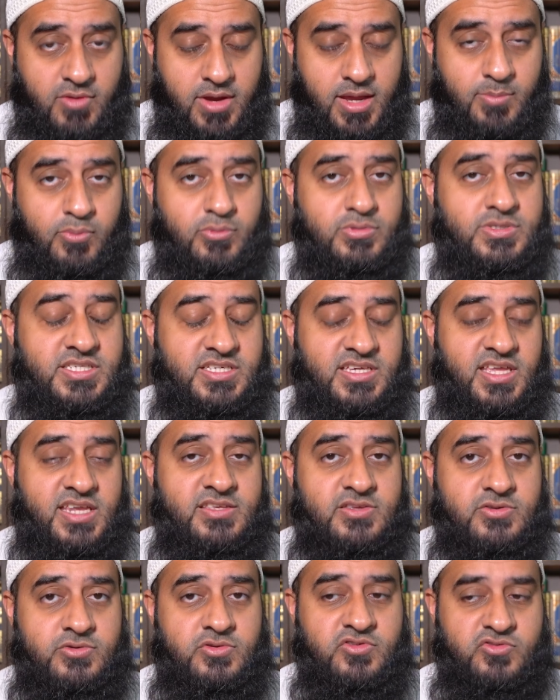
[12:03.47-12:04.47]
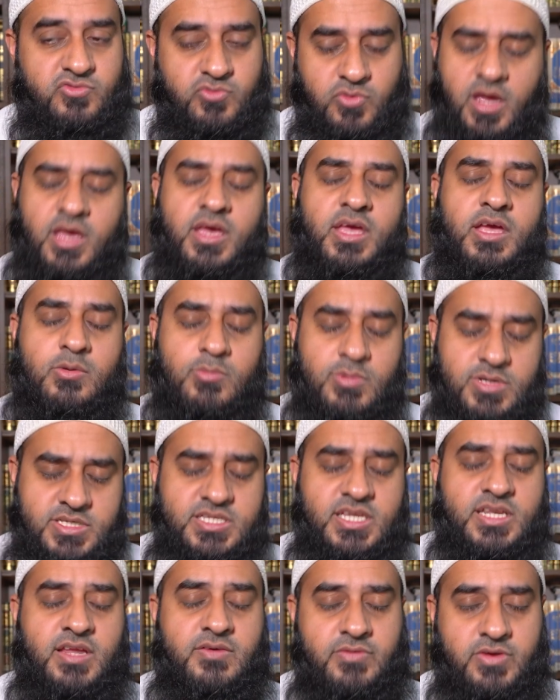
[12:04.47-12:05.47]
importance connected to Surah, which is
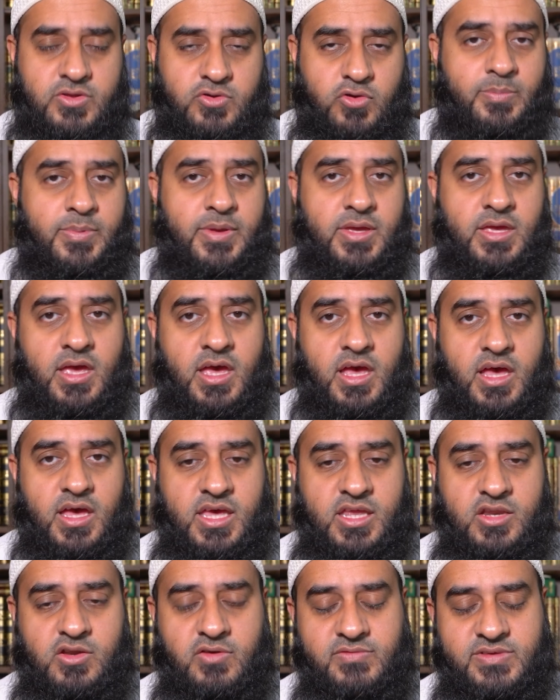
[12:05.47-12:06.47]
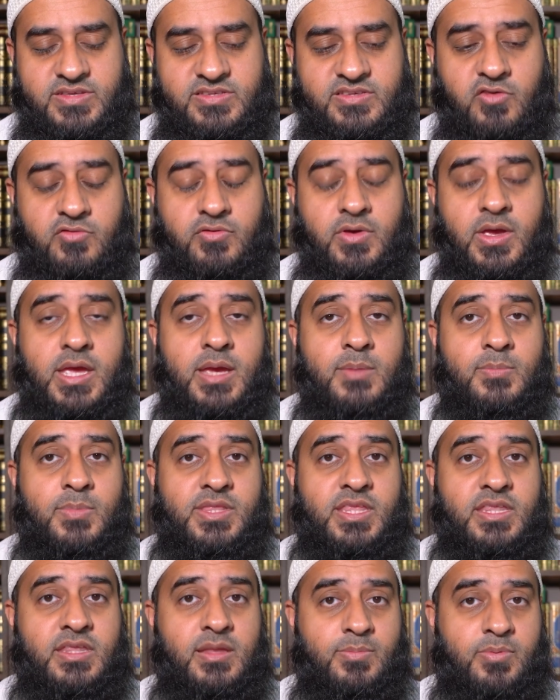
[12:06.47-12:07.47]
another topic in and of itself. But
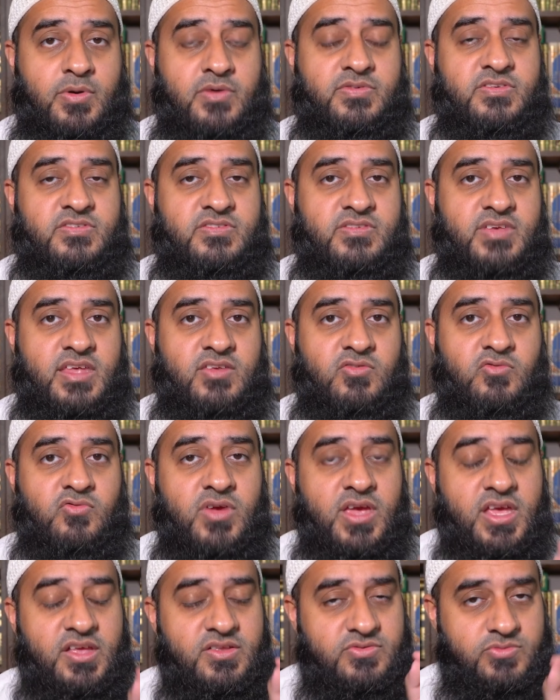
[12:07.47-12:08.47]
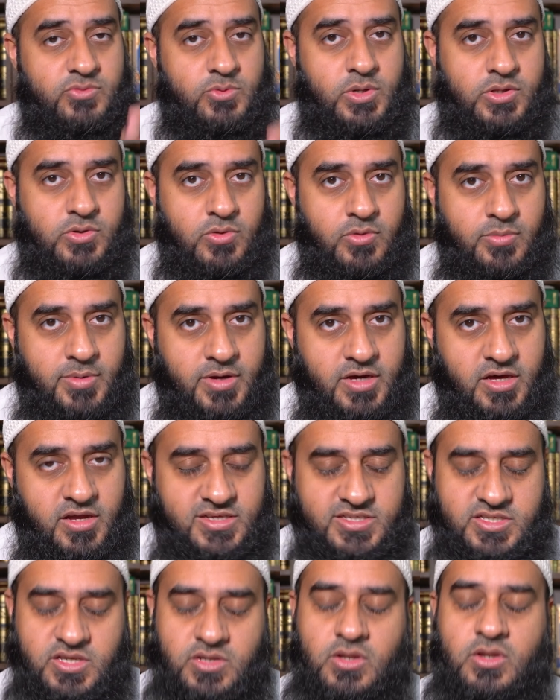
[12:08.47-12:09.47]
then the Prophet said, read Surah Al-Baqarah,
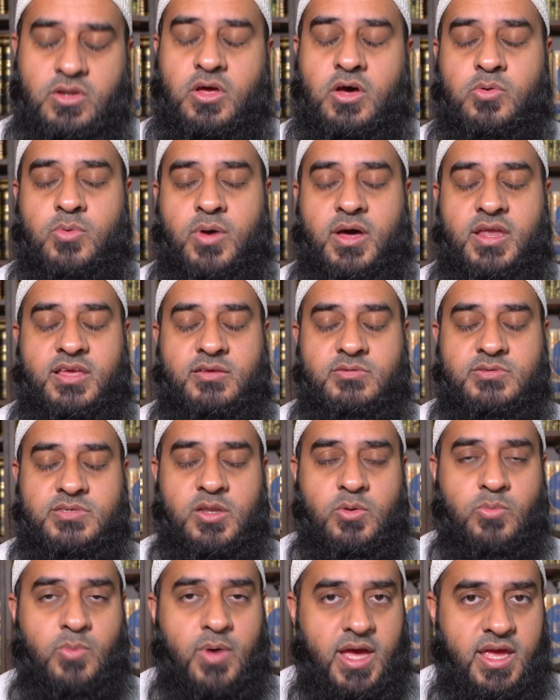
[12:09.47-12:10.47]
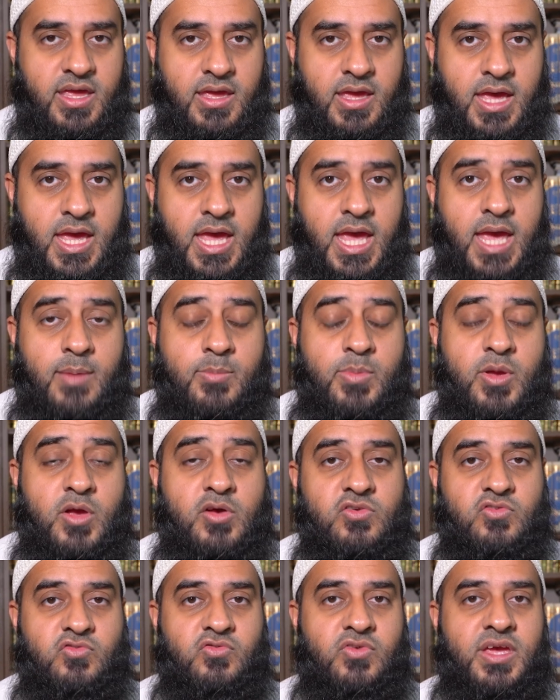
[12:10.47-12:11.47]
sallallahu alayhi wa sallam. Why?
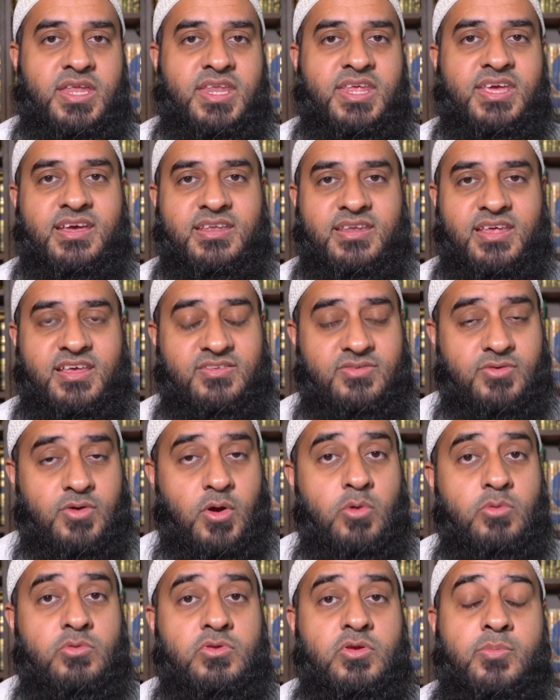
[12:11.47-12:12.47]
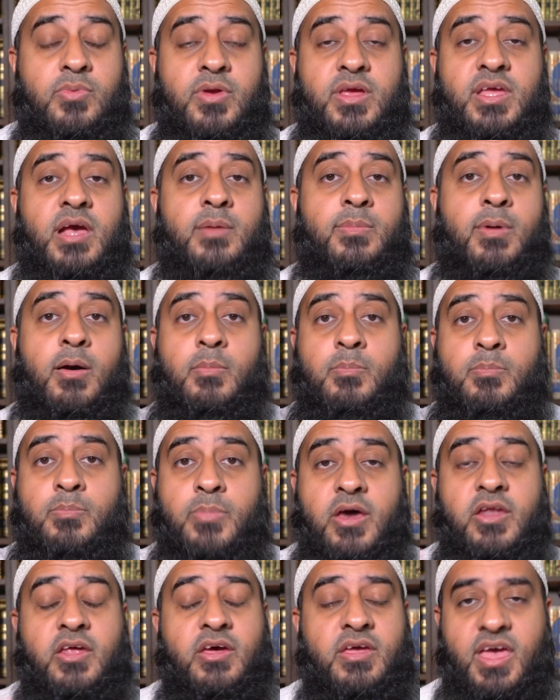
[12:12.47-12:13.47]
Because reading it is going to bring about
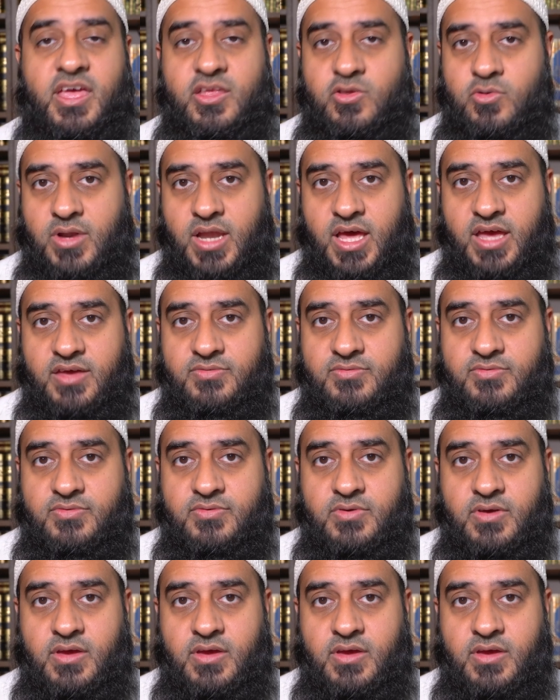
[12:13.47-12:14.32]
barakah in your life.